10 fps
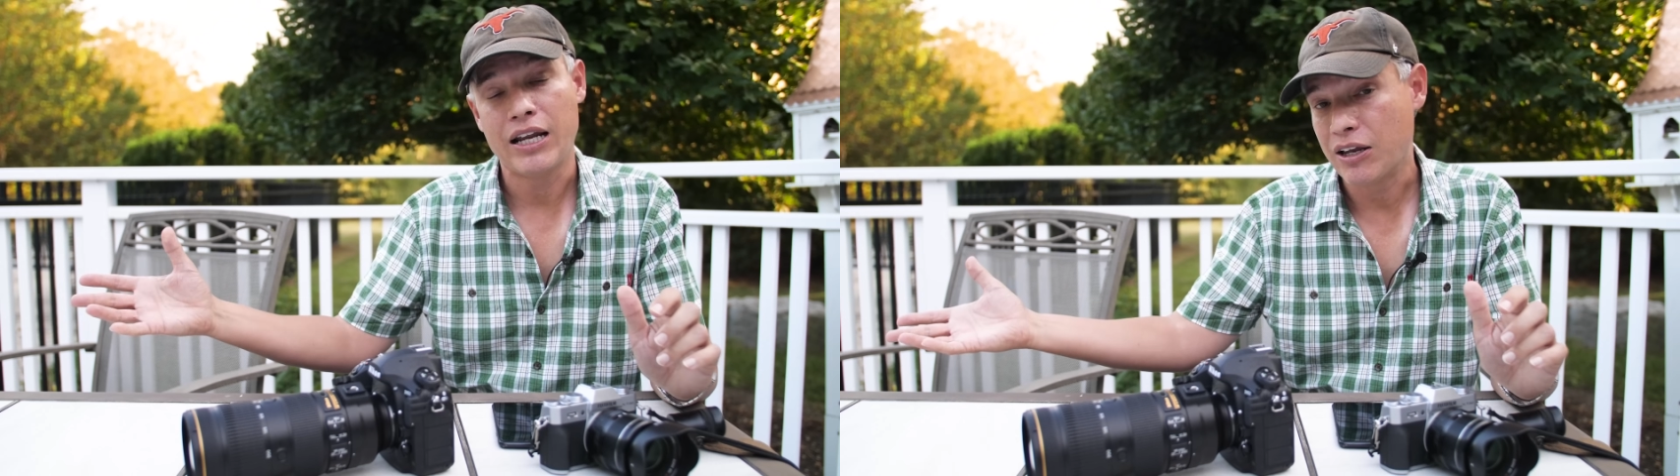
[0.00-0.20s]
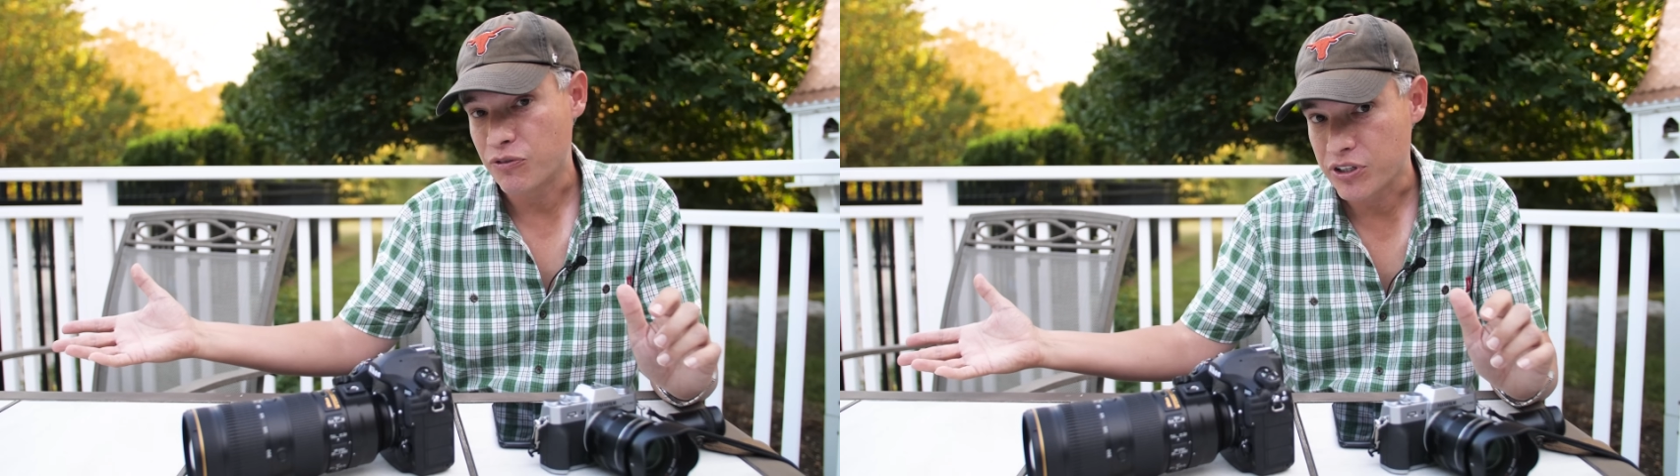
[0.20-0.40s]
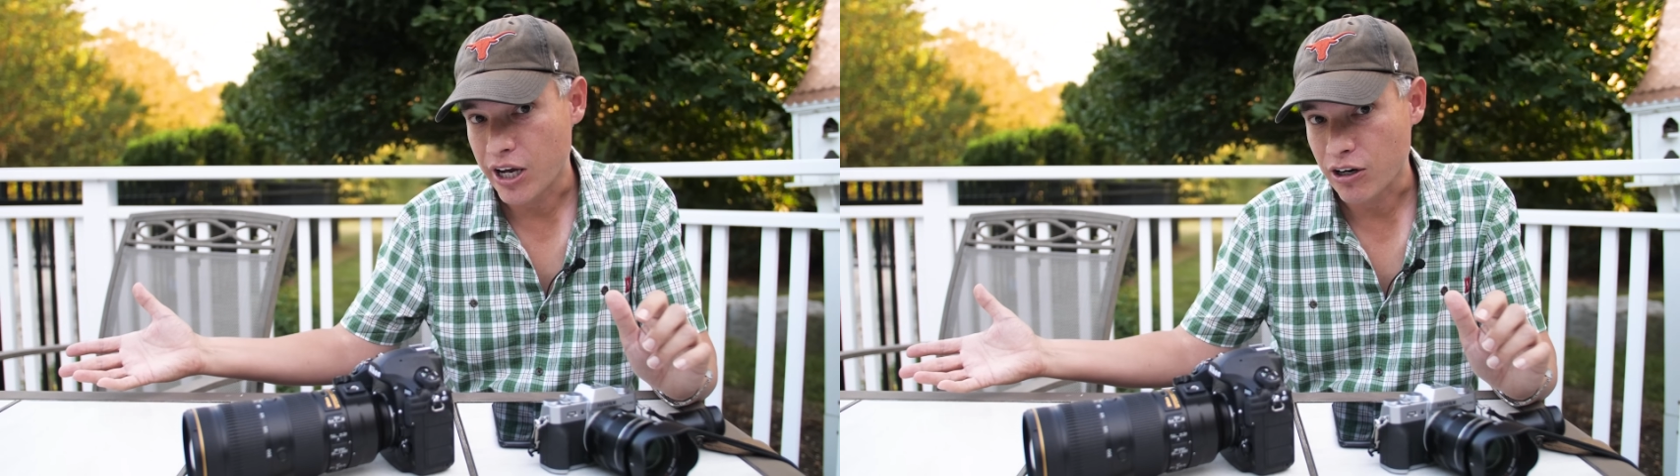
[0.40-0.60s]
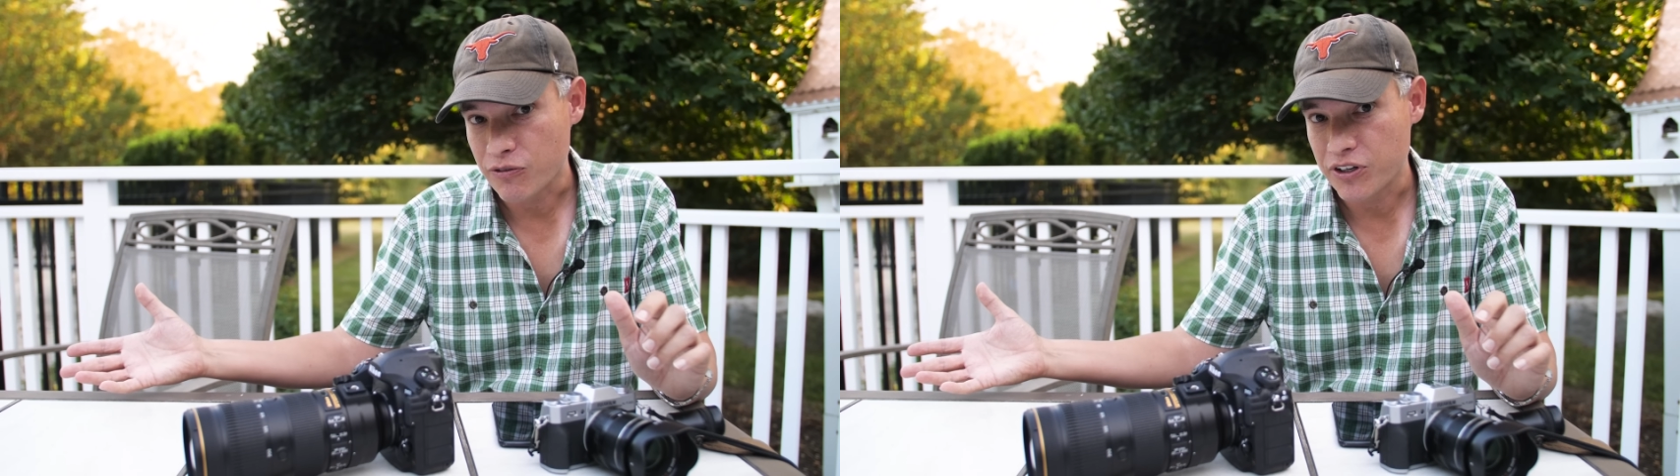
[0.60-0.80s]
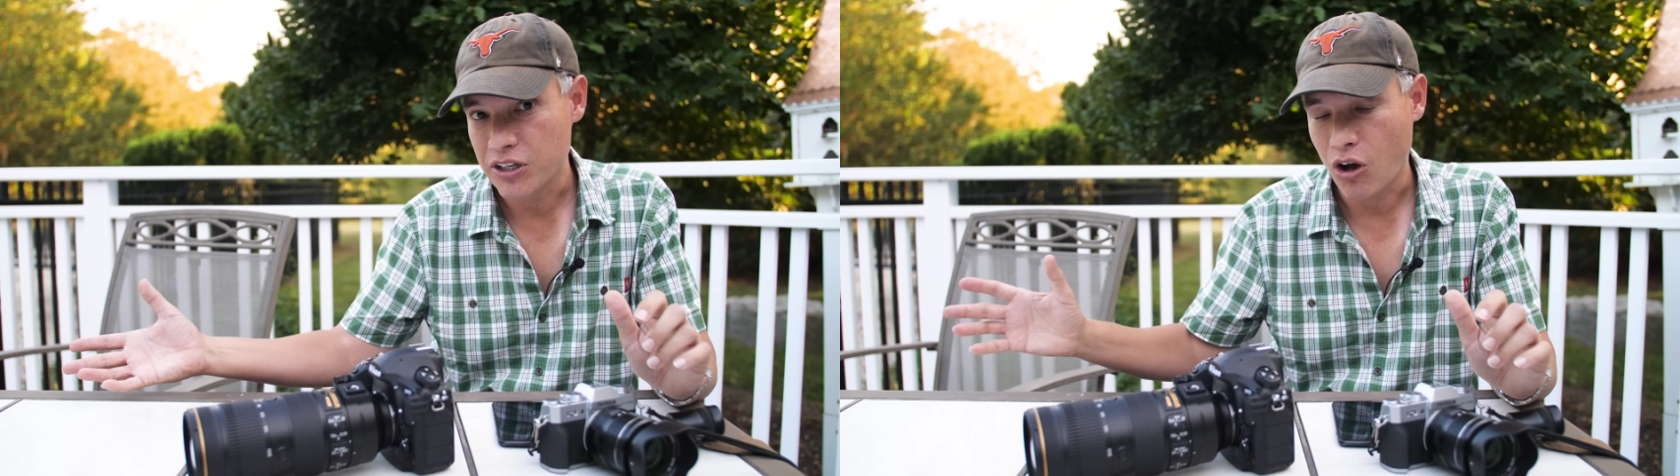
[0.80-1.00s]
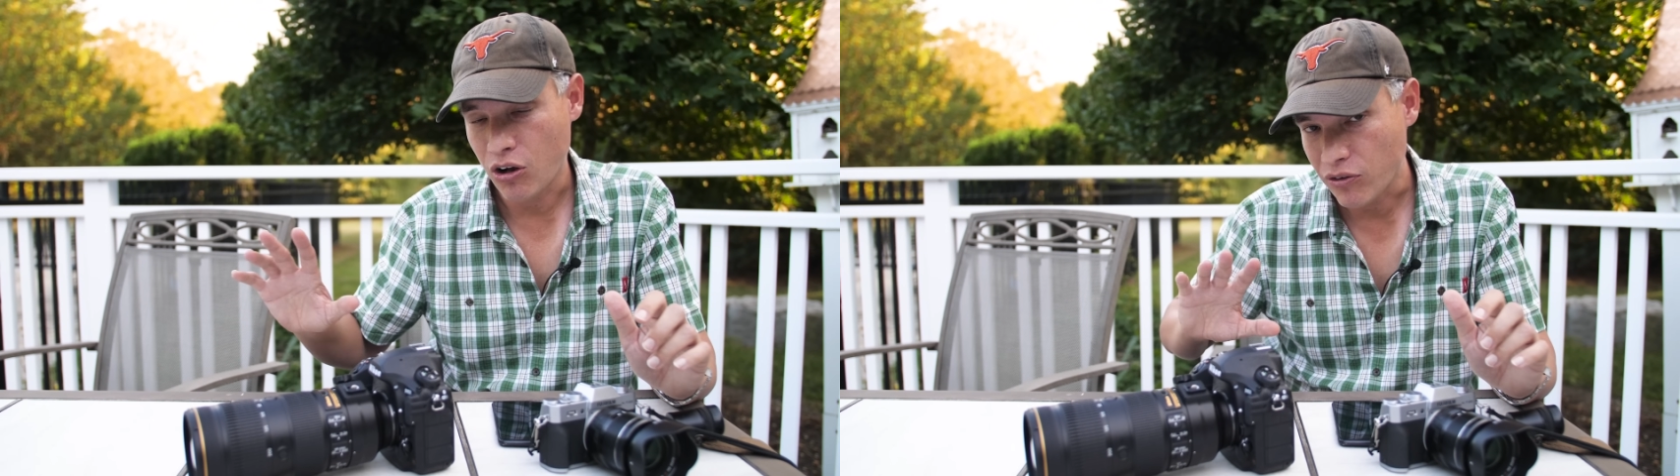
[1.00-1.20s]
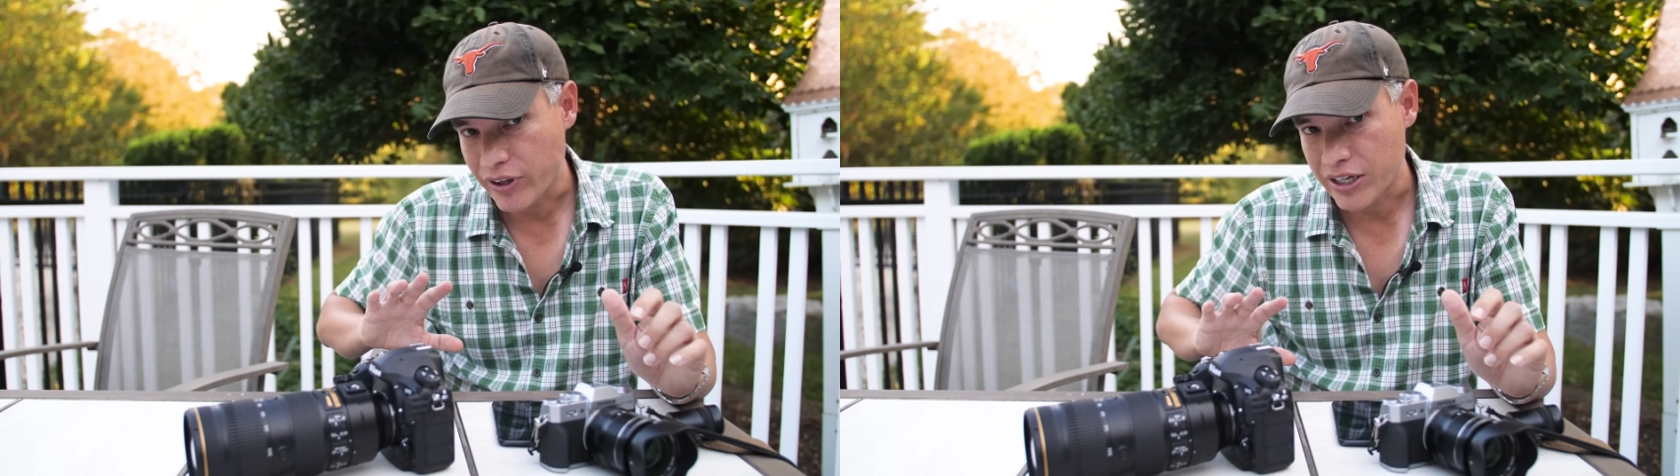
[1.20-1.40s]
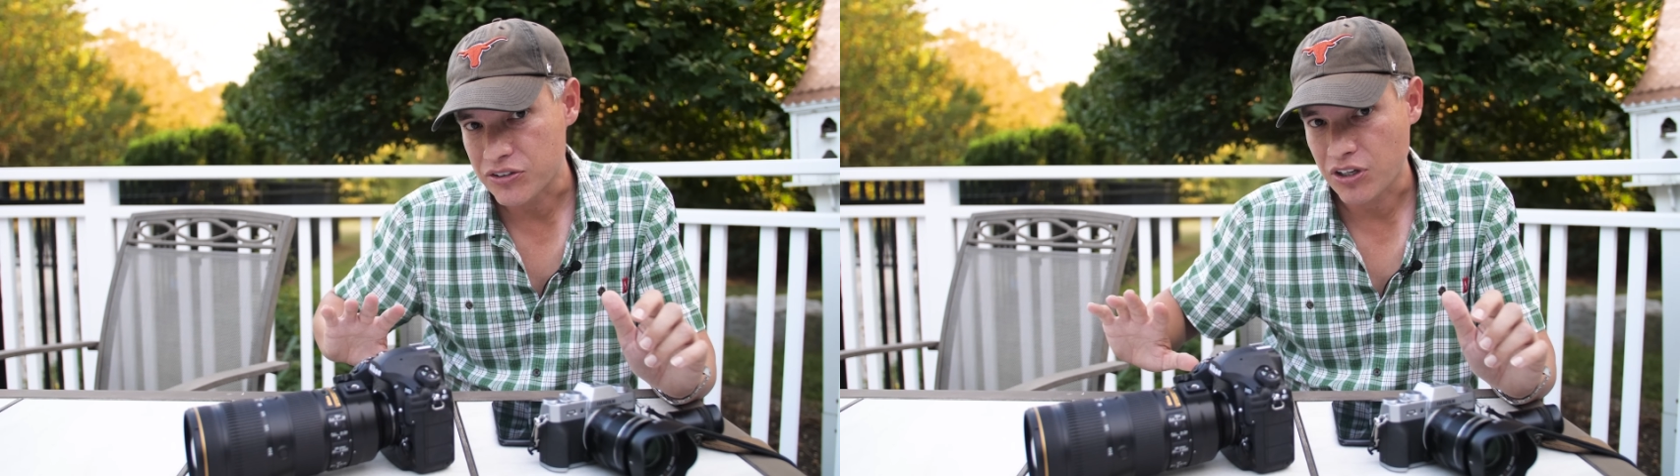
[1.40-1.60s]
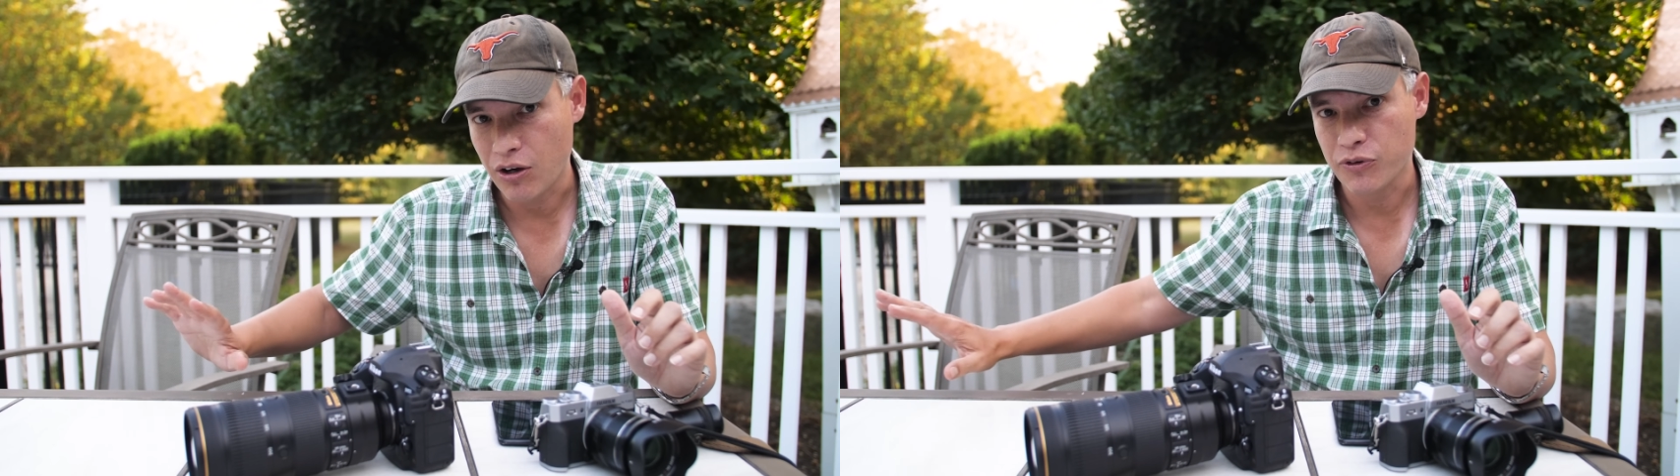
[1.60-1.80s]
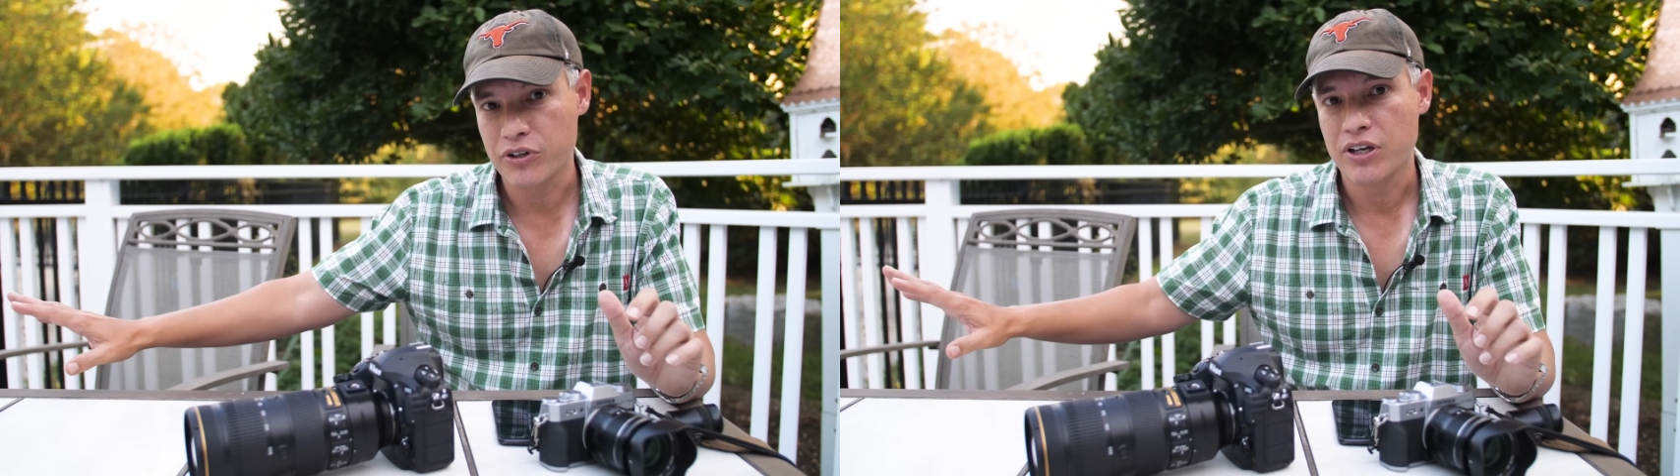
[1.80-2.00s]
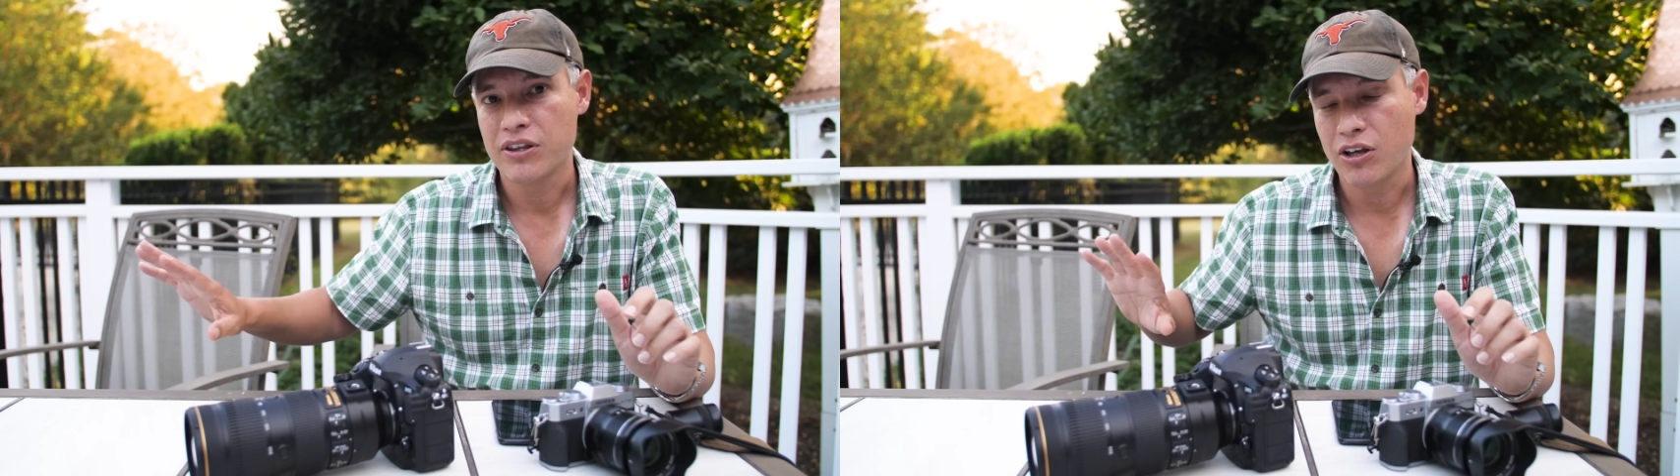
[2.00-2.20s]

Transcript: night photography, all that is covered.